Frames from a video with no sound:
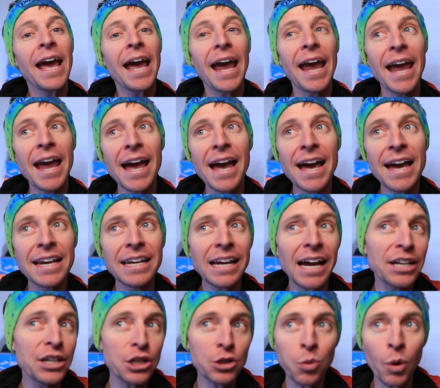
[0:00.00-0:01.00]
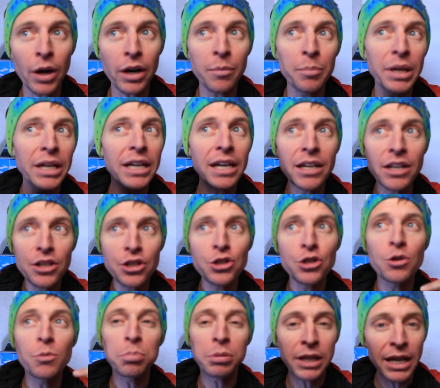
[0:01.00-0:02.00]
And I just want to begin
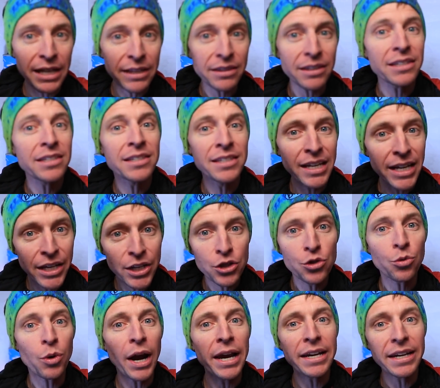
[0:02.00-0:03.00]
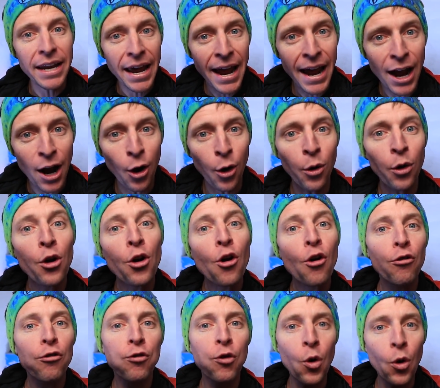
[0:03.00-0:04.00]
to plant the seeds right now
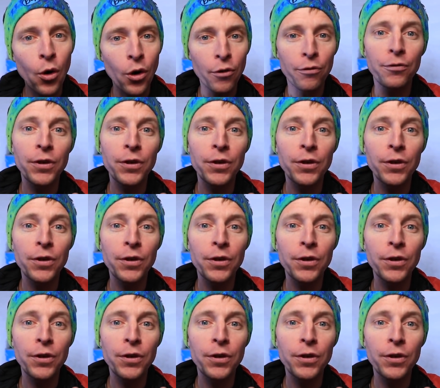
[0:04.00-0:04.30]
for